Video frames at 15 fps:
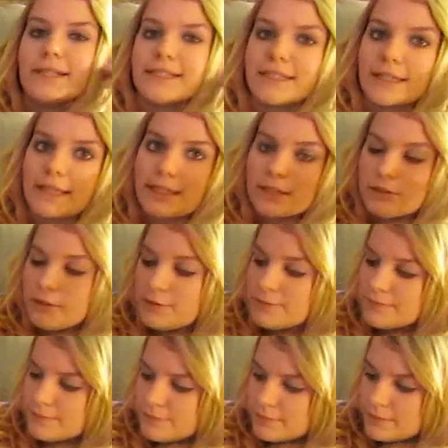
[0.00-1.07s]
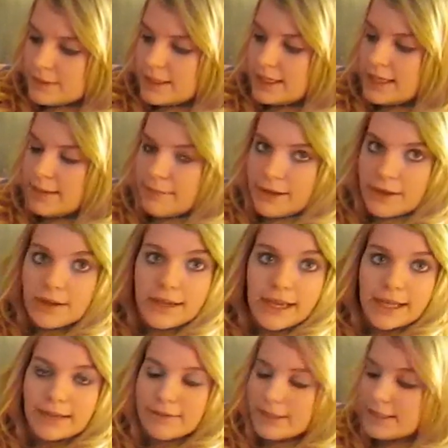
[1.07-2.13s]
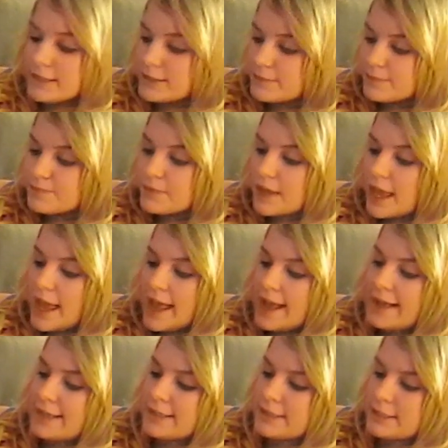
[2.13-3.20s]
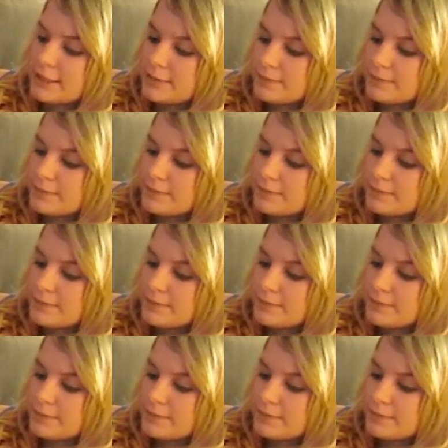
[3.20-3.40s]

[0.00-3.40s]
is illegal in America, anyways, and